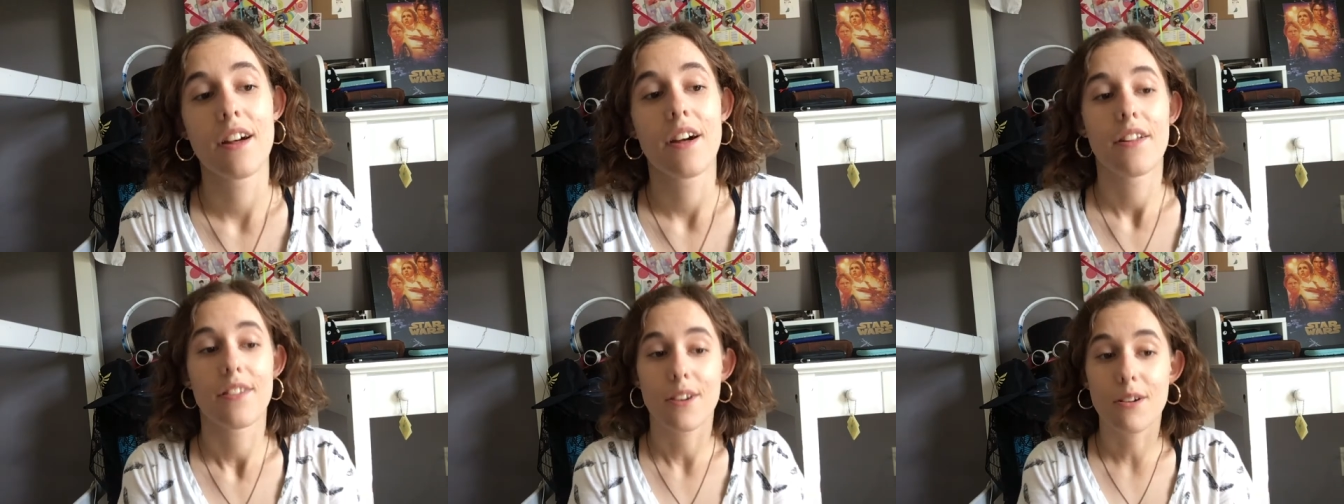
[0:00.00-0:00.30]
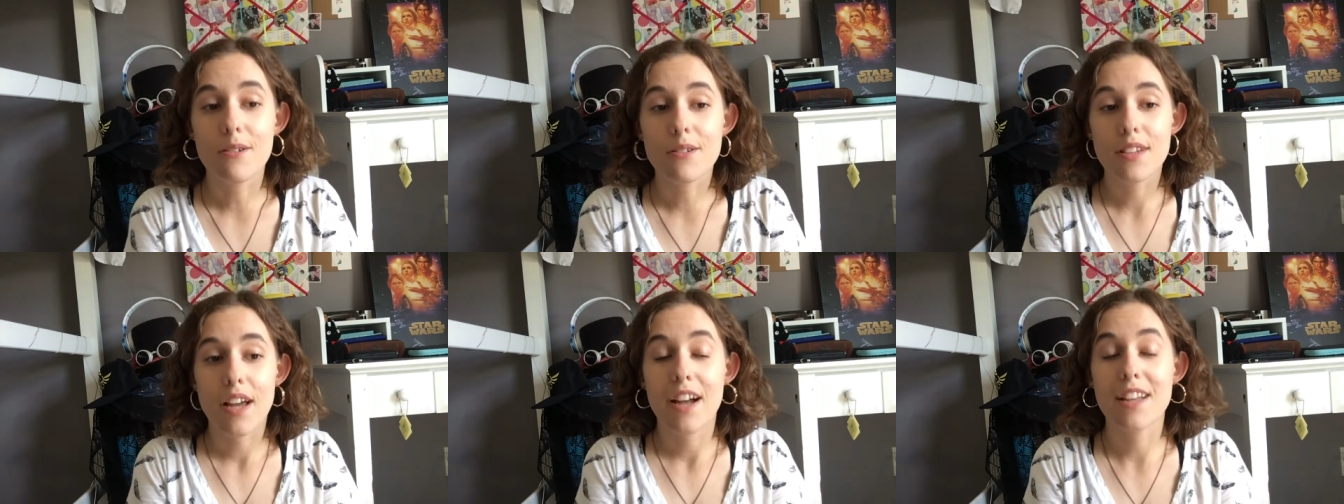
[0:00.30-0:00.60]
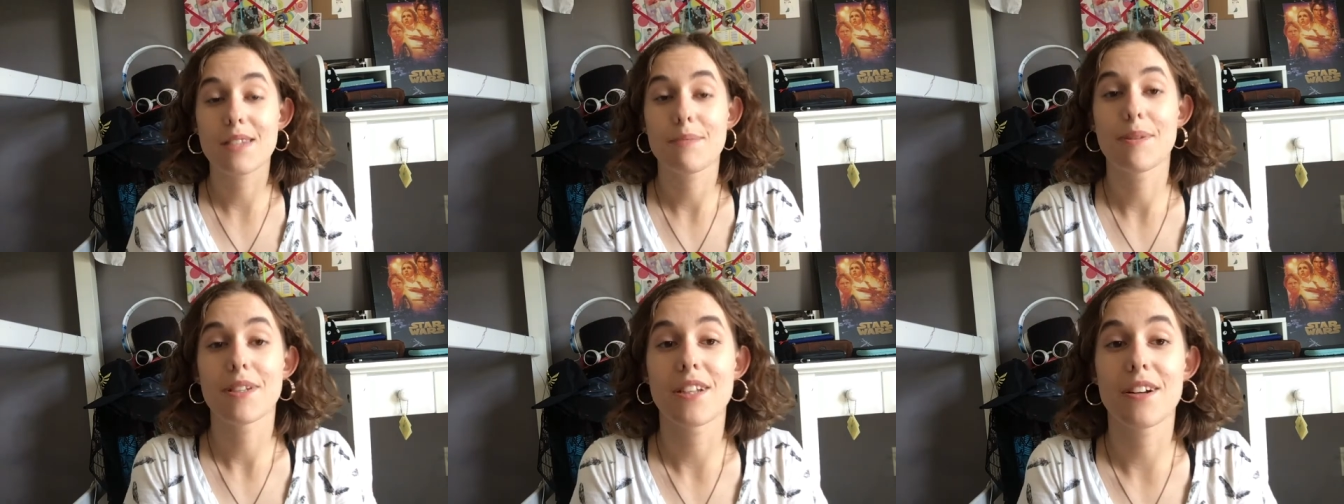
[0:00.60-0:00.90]
Those
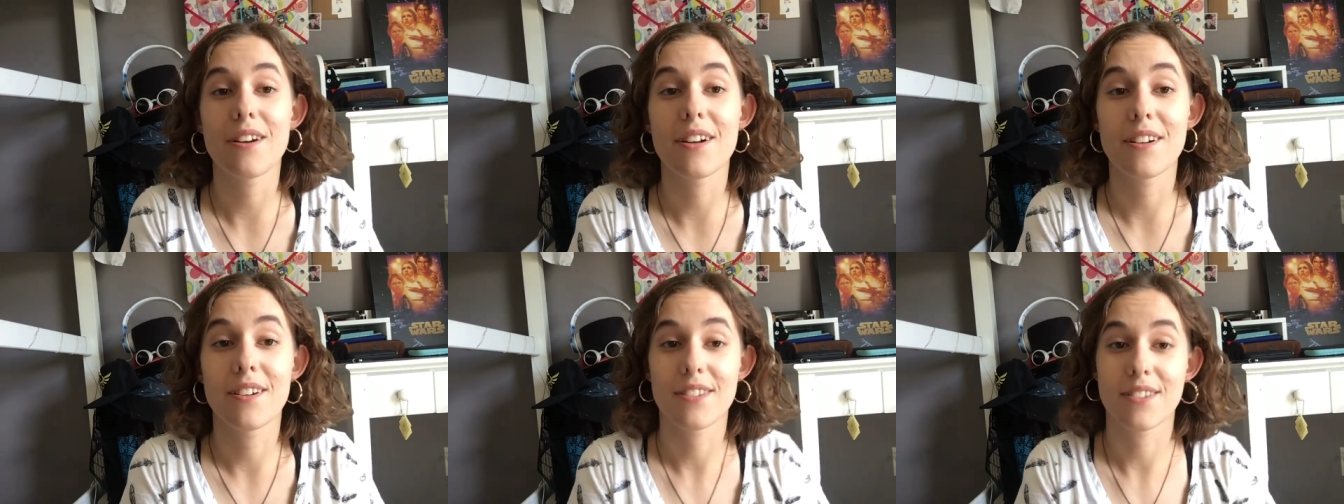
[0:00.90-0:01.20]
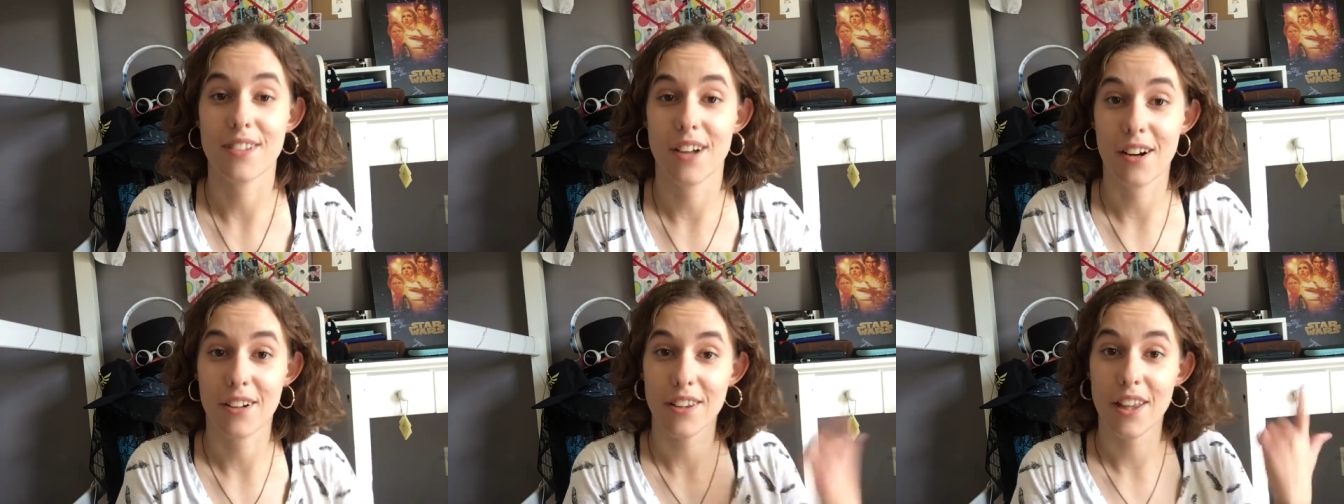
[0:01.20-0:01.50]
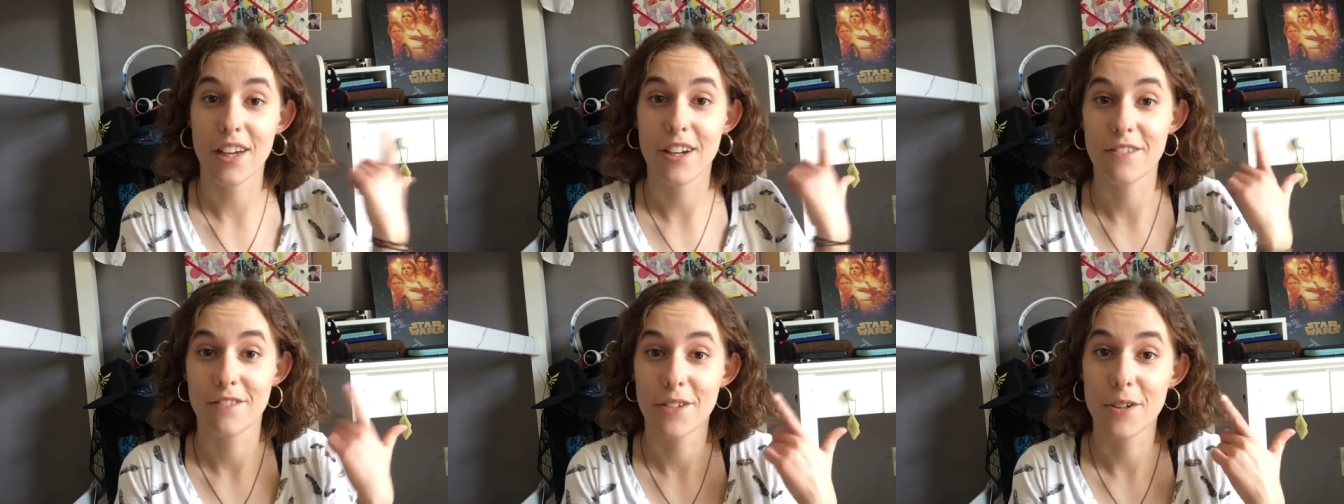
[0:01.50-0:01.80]
kinds of materials are
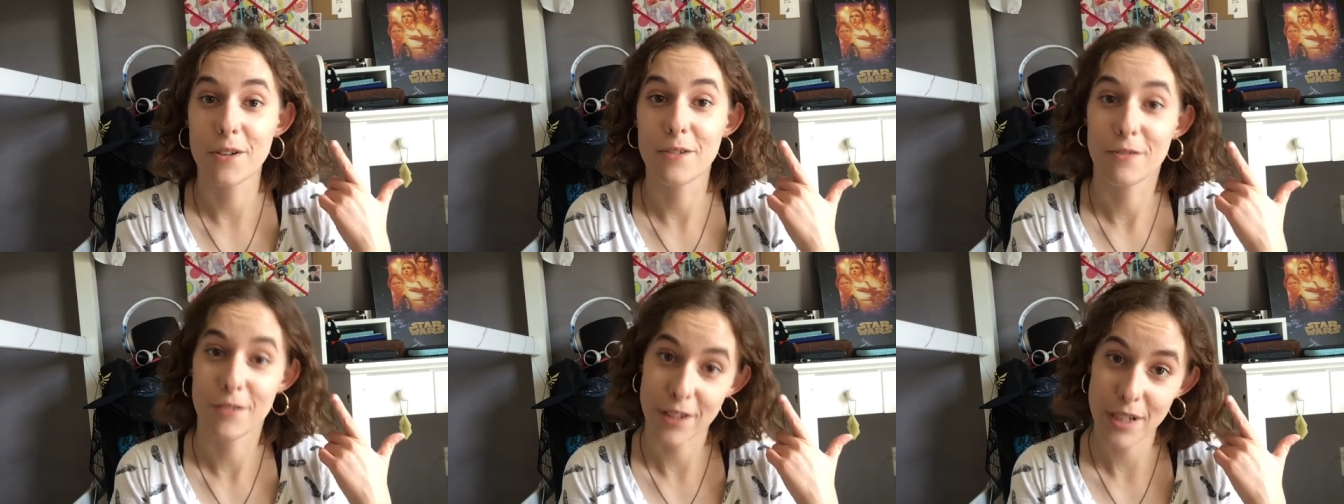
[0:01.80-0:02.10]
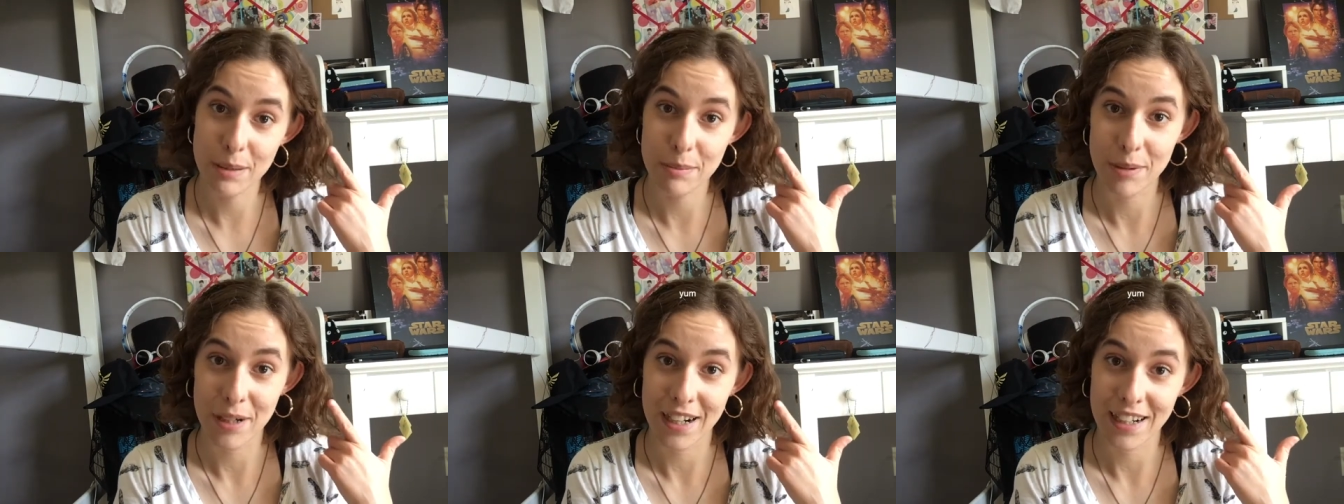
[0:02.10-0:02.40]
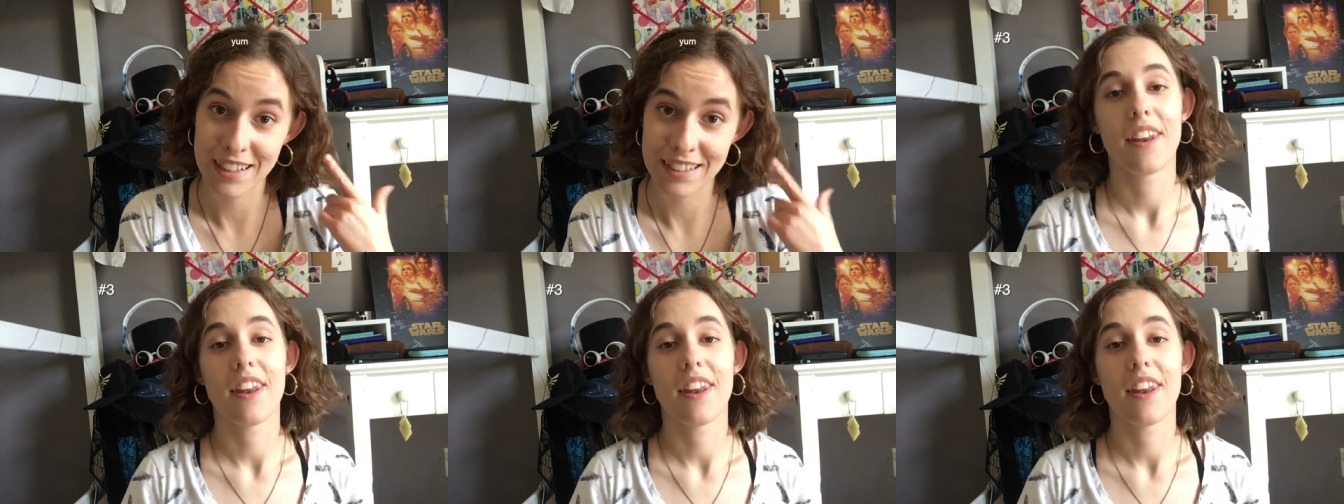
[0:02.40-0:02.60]
like food for your brain.